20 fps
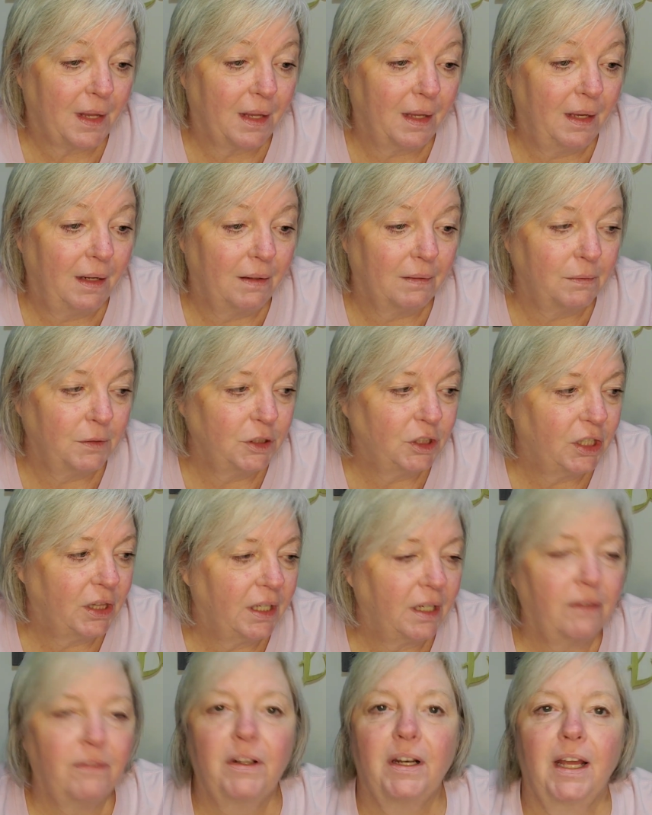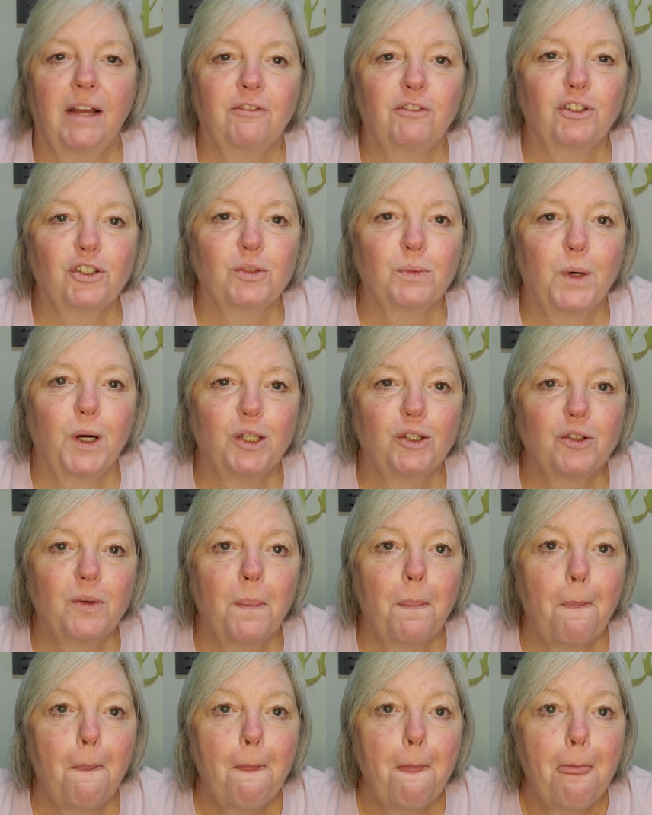you know, what you think of it after it's washed.
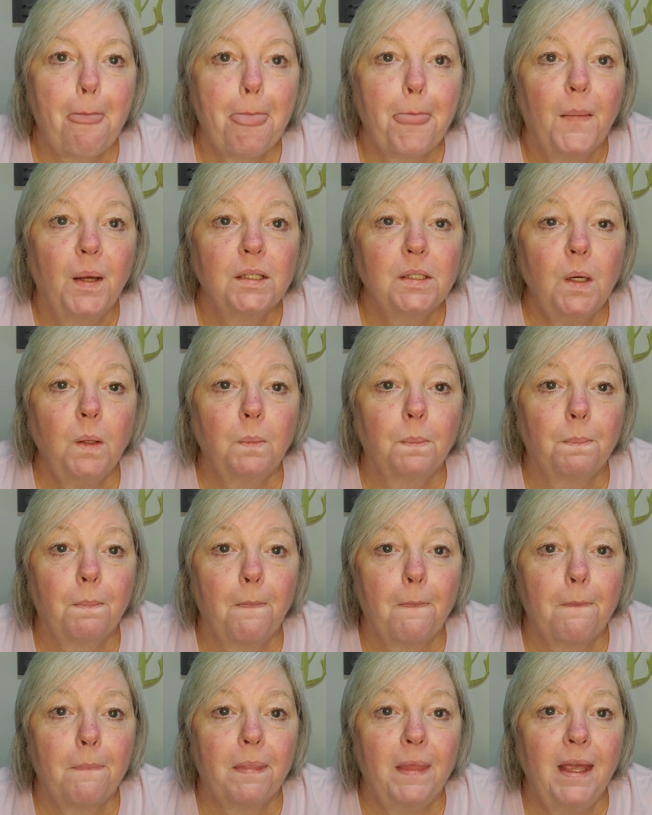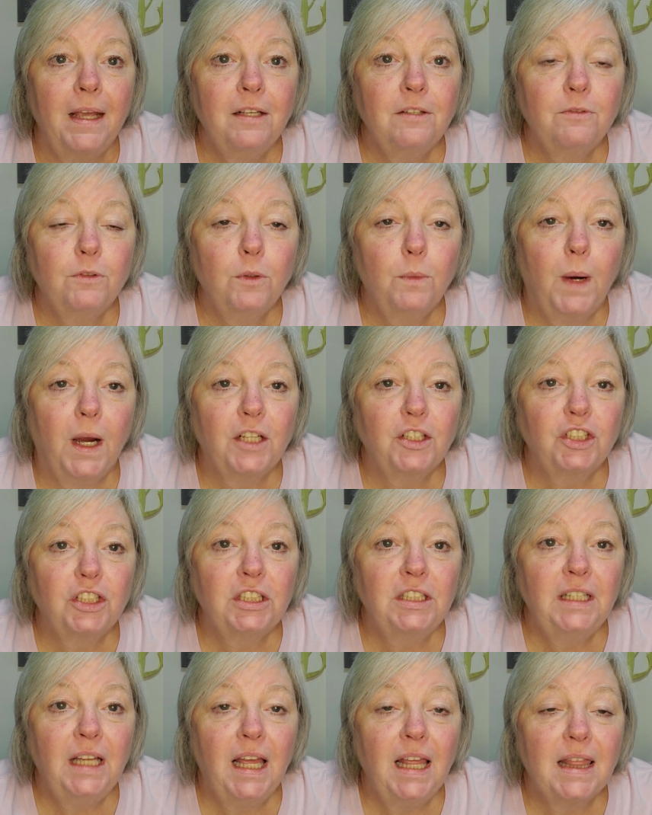So, thanks for
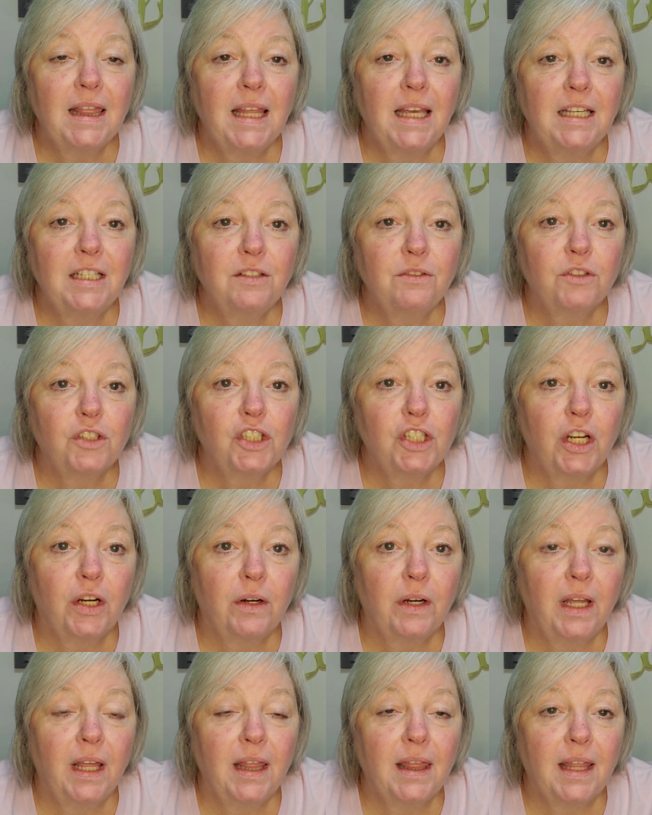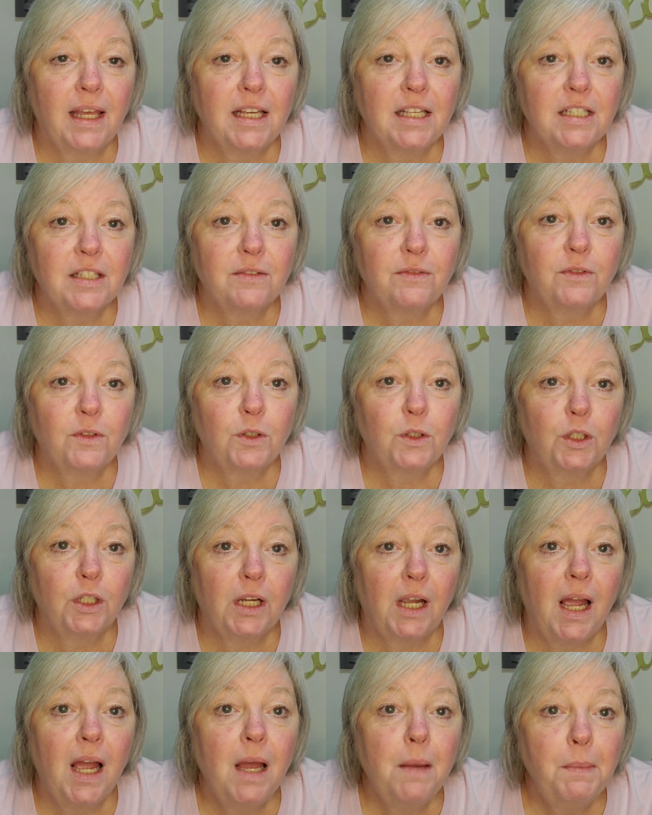watching. Thanks for sharing. Thanks for
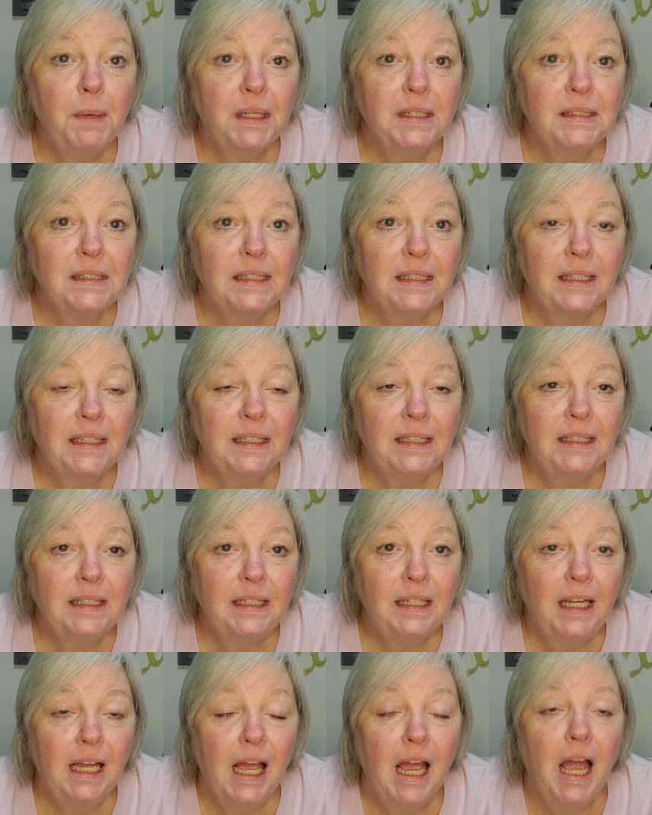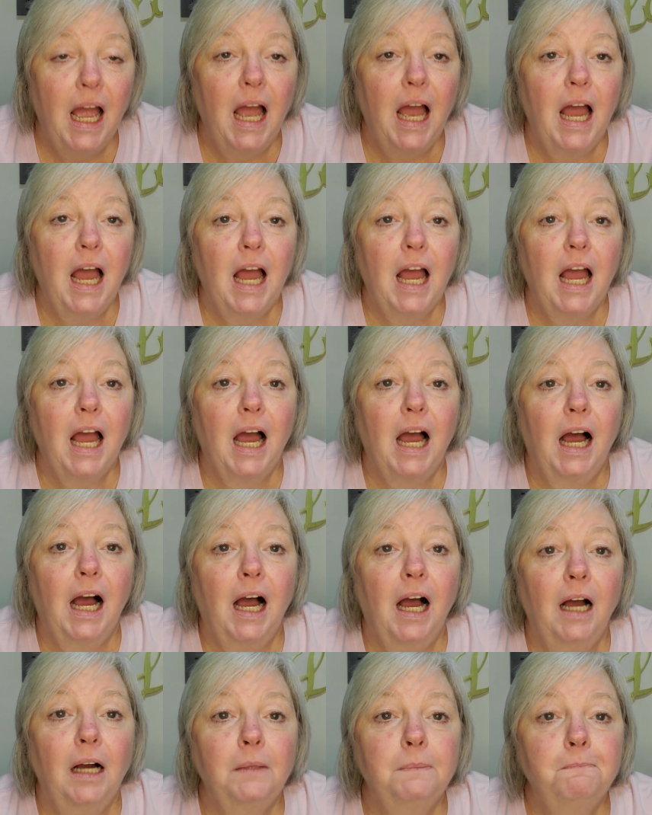commenting.
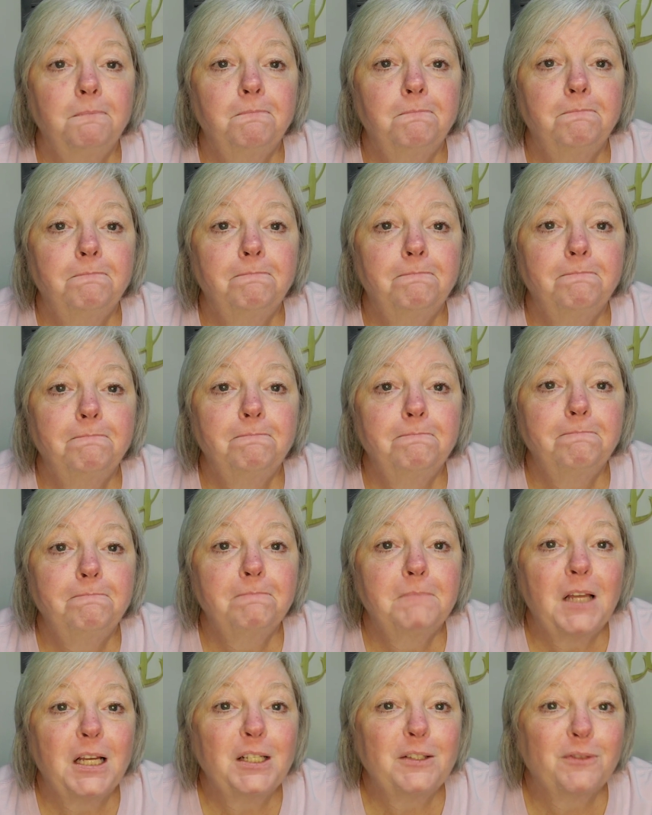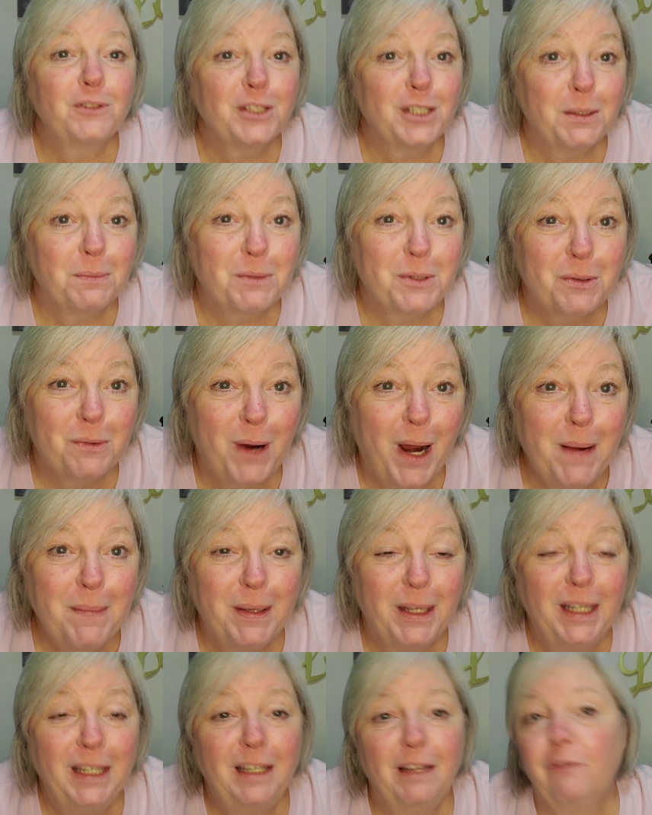Um, thanks for
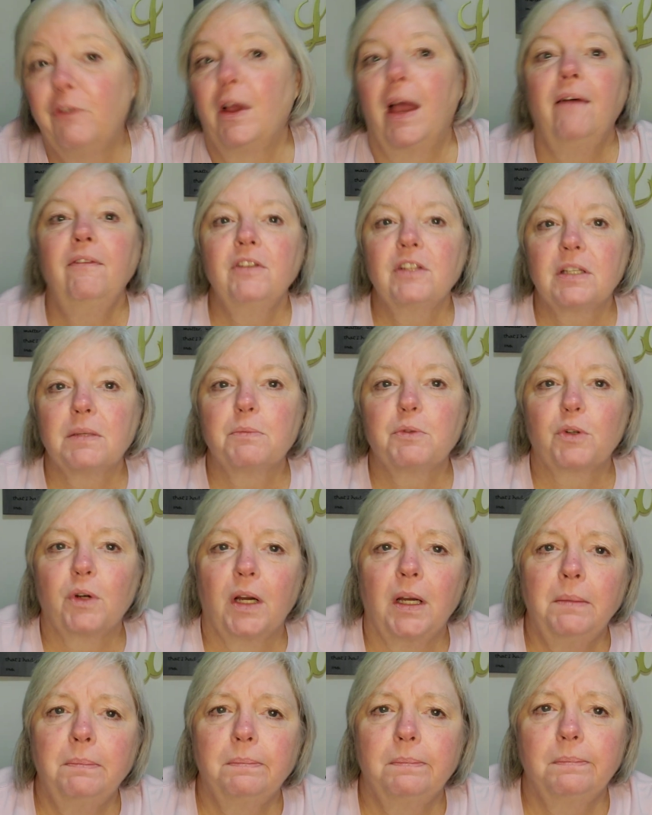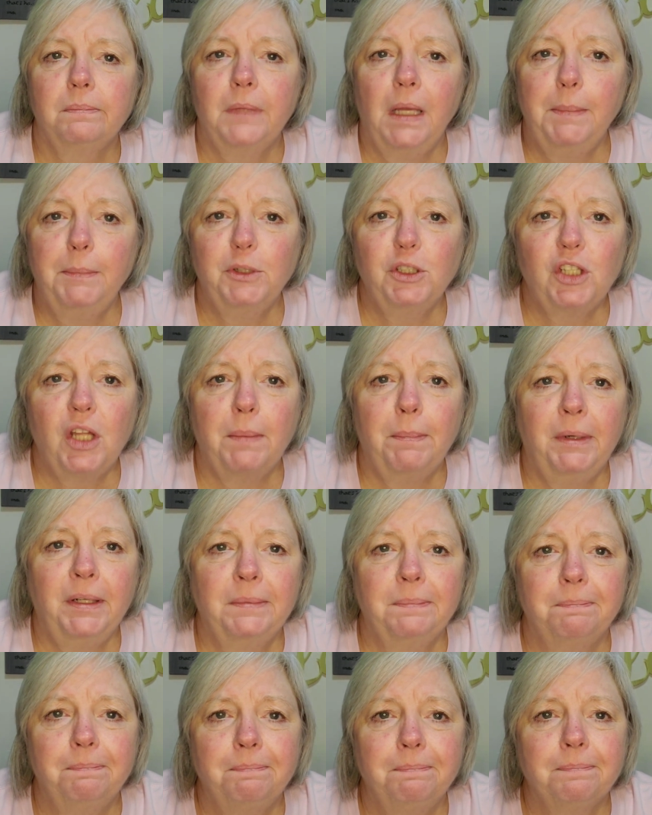subscribing. If you haven't subscribed, hey, push that button
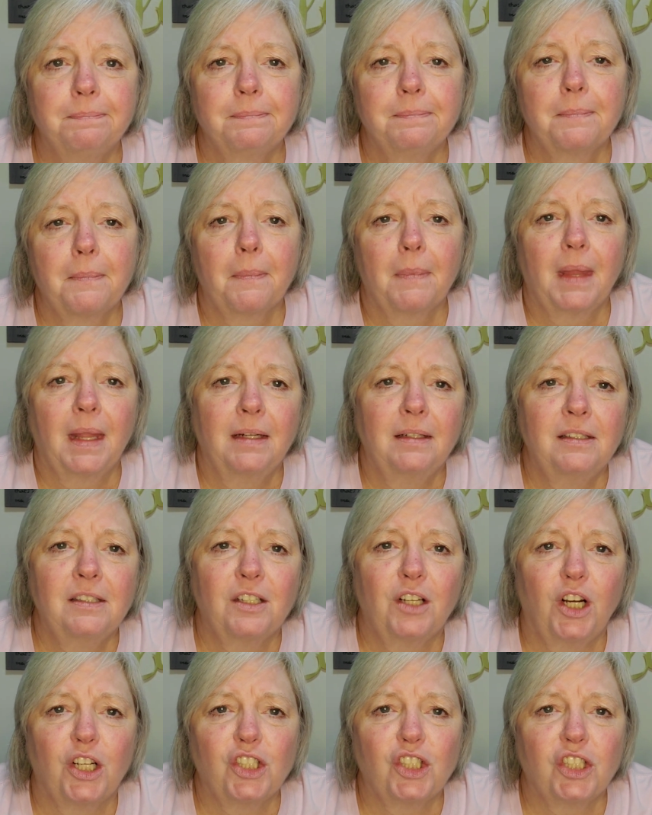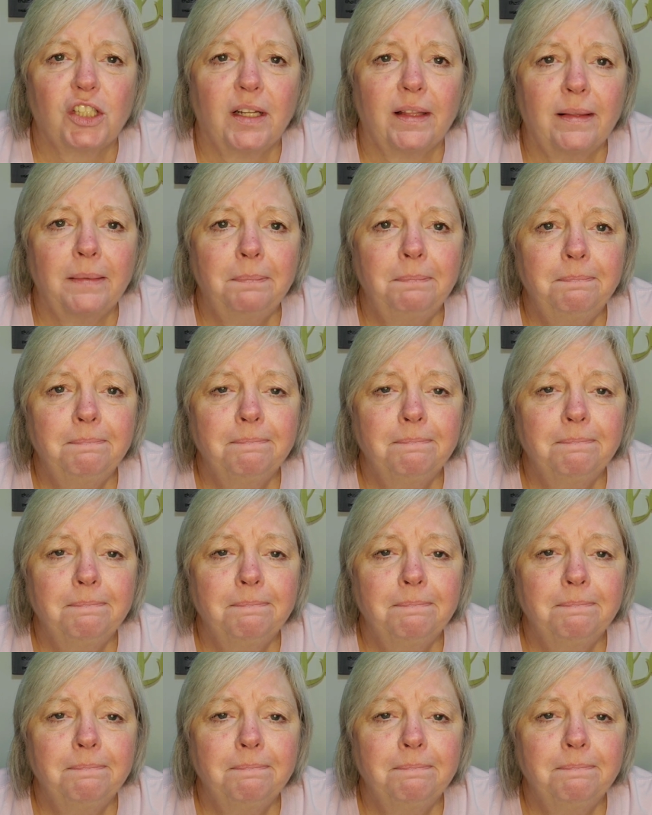doesn't cost you nothing.